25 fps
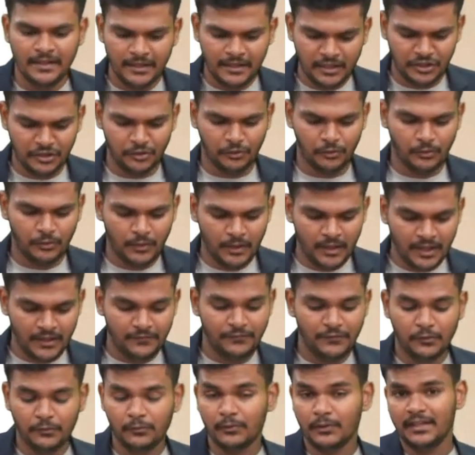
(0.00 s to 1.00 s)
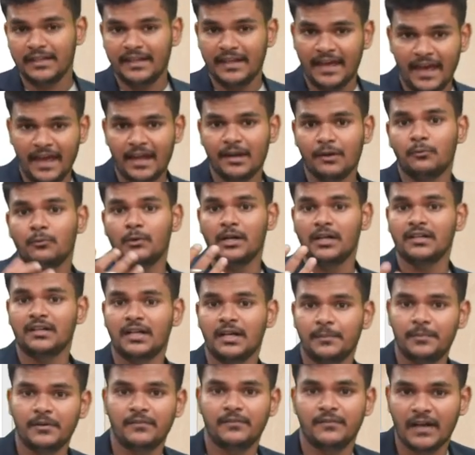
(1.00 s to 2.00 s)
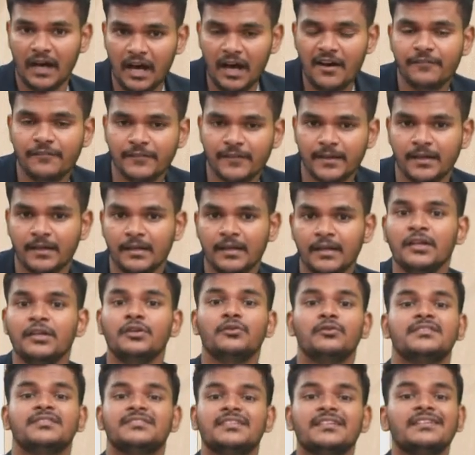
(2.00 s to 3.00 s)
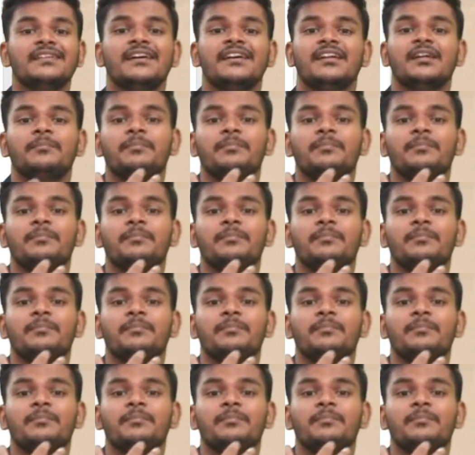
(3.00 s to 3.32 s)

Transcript: you know, if you only had one cup of coffee, you're still going to